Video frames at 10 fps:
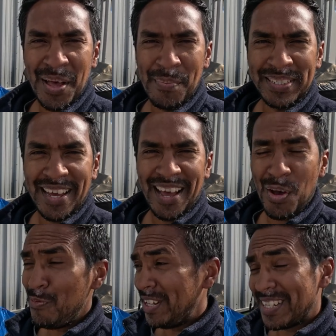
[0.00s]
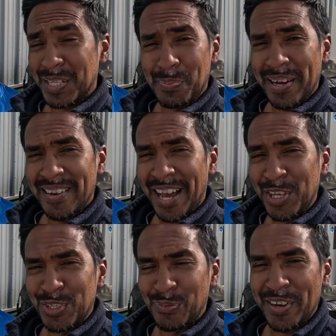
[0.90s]
But hopefully this has been a
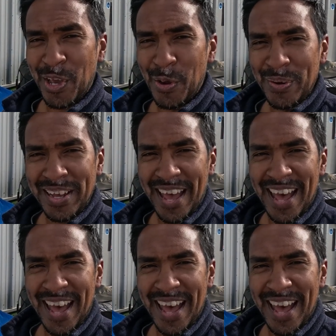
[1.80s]
useful video,